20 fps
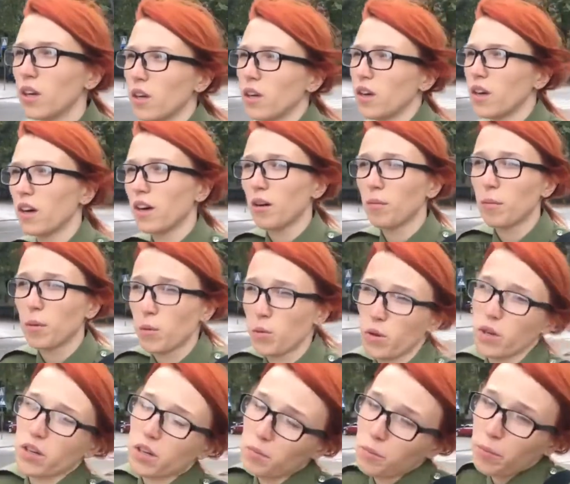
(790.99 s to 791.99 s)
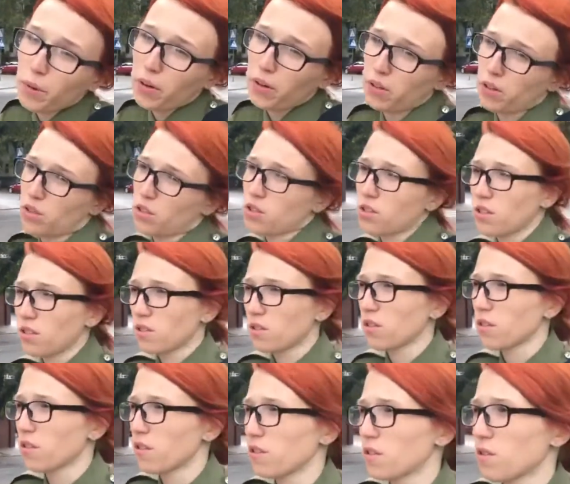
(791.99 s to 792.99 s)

uh, but we are comparing just each other.